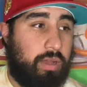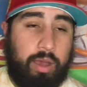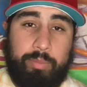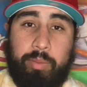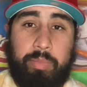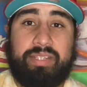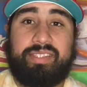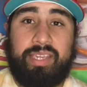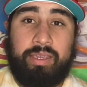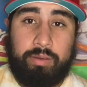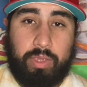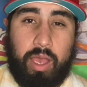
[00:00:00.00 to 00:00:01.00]
A Ma
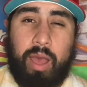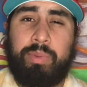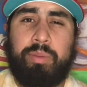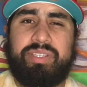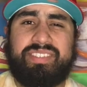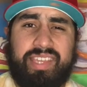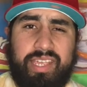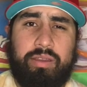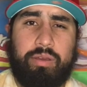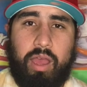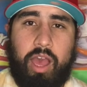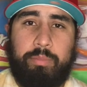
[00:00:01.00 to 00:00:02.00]
Montego. A Ma
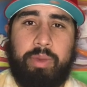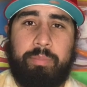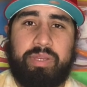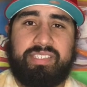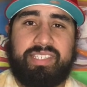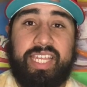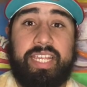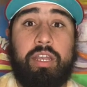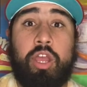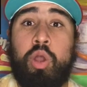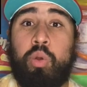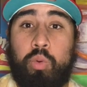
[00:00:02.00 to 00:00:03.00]
Mosquito. A Ma
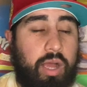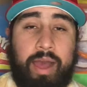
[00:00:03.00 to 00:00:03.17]
Moschino.